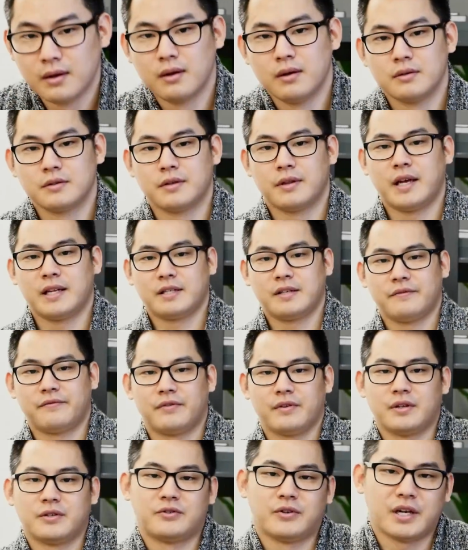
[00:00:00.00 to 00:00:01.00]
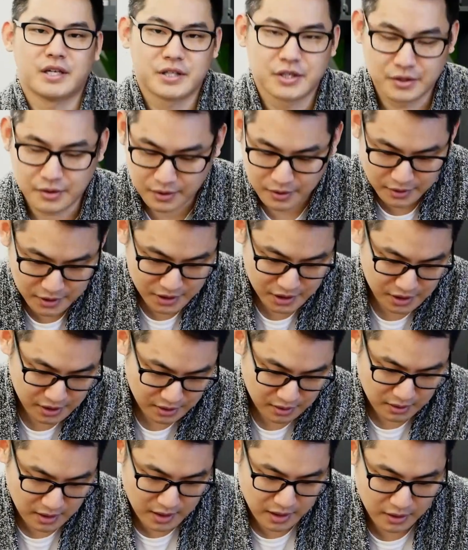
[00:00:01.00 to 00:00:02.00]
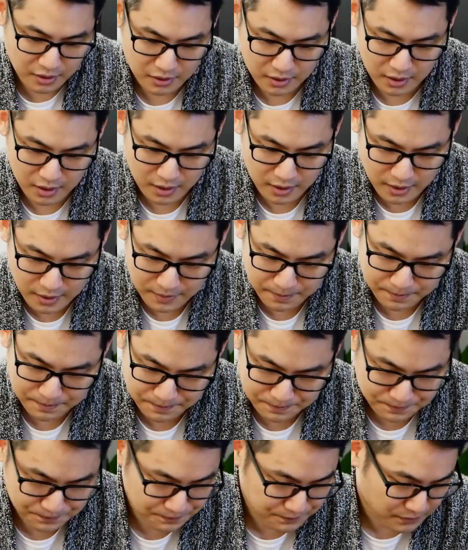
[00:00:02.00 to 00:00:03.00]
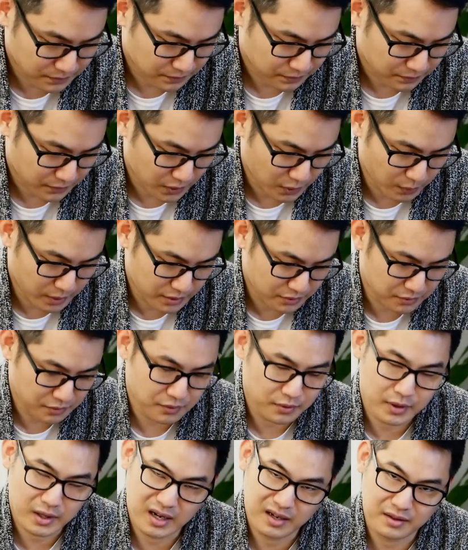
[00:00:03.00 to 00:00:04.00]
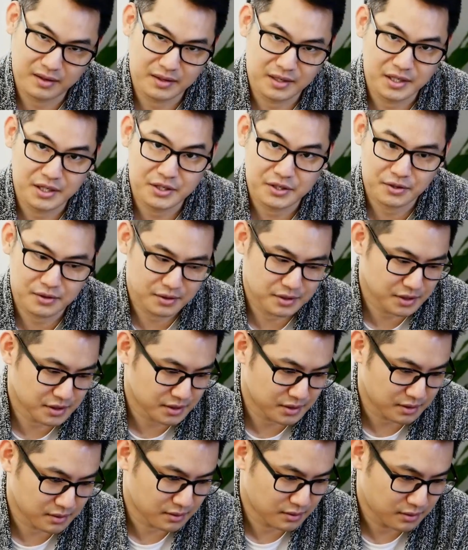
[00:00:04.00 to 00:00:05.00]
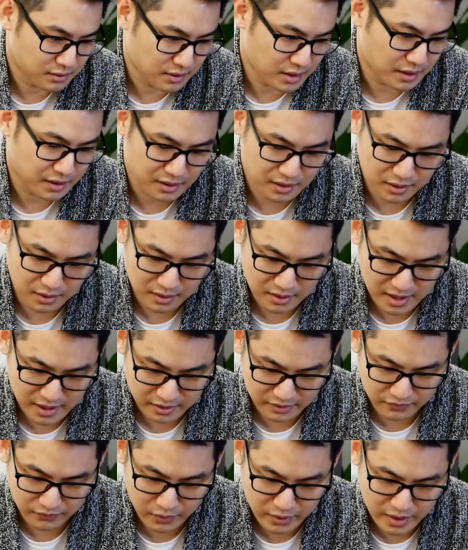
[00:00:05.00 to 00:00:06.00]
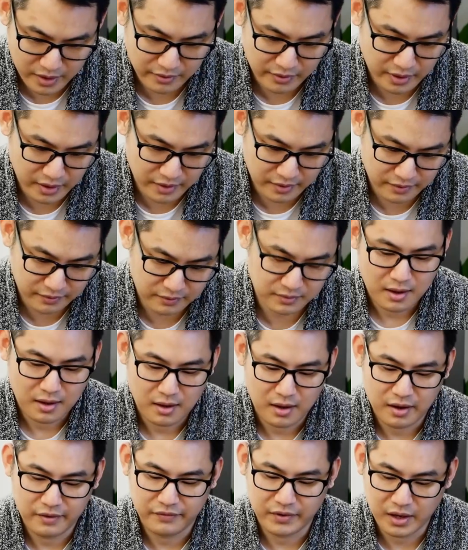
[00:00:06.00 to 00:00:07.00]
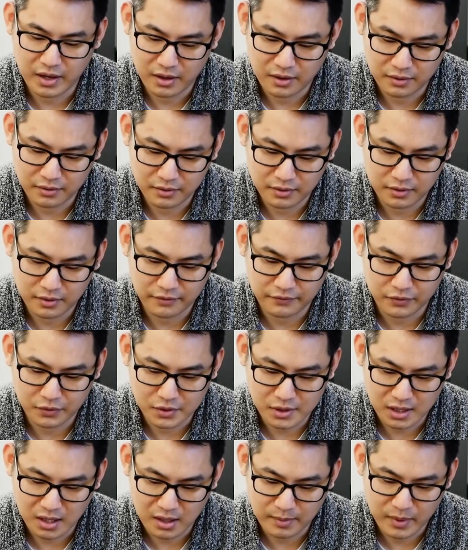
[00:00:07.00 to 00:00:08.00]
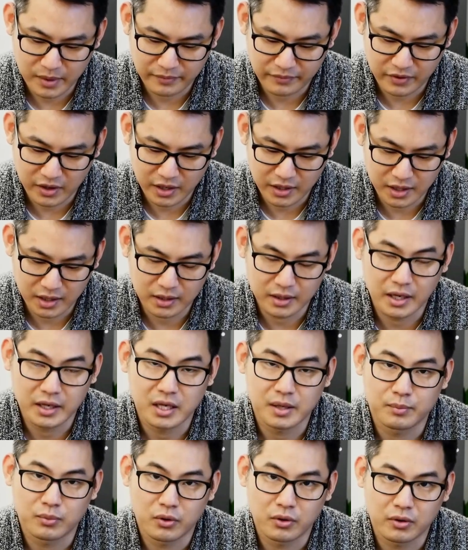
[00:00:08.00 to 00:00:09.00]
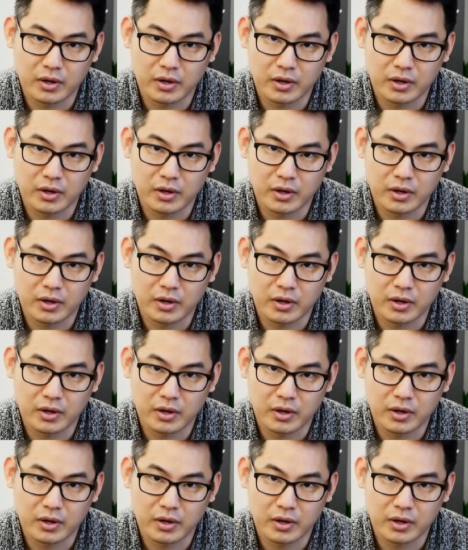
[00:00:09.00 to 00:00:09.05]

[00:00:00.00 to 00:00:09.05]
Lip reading: So that's it for the dress shirts. I went through like the t-shirts in the activewear area. I found the first time I'm finding Nike Pro